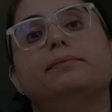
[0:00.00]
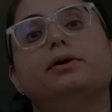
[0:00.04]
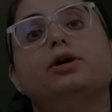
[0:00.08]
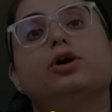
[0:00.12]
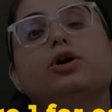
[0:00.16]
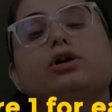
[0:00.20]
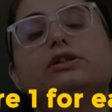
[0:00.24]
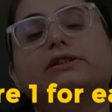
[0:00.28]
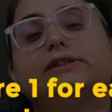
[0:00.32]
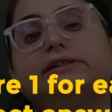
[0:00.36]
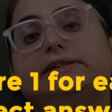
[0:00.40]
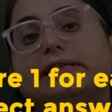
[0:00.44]

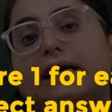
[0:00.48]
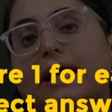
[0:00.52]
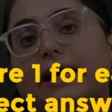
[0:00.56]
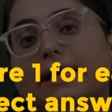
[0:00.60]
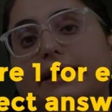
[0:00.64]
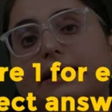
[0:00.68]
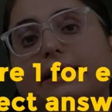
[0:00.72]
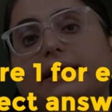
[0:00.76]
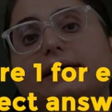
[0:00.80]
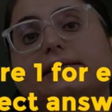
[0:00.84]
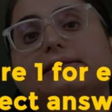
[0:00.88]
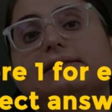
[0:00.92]
because
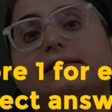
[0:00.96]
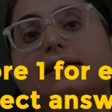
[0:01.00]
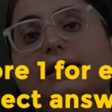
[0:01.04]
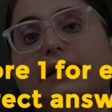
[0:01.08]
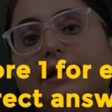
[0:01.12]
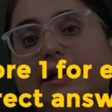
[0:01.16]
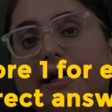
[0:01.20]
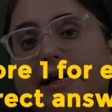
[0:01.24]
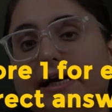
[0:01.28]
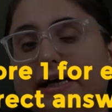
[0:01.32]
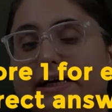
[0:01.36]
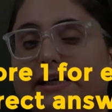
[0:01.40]
there is
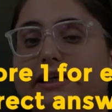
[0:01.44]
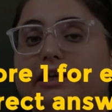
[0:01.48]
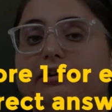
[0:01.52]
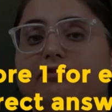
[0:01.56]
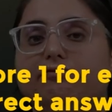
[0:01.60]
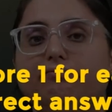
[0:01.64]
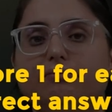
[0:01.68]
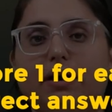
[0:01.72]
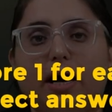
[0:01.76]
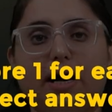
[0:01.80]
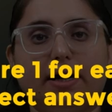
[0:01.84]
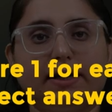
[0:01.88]

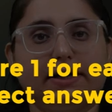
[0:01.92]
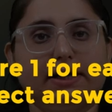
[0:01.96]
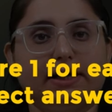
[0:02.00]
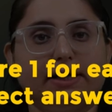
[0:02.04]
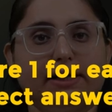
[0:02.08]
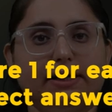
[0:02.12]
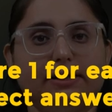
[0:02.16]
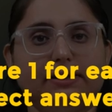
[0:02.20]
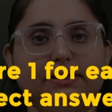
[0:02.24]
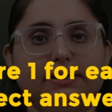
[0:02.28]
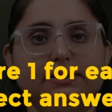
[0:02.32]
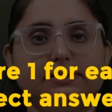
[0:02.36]
negative
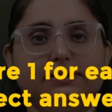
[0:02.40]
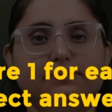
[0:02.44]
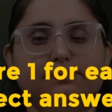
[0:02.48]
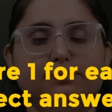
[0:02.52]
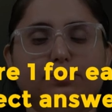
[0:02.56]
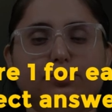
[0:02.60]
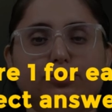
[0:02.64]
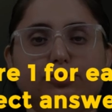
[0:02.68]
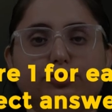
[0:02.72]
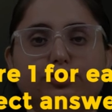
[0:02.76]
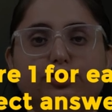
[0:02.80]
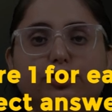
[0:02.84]
marking in this
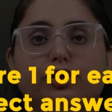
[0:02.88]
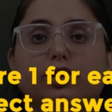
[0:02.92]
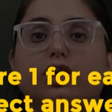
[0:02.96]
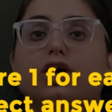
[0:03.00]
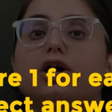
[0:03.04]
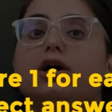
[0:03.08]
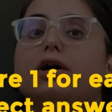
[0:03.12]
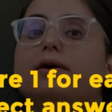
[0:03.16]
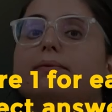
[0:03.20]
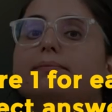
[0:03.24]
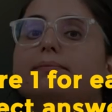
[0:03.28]
portion.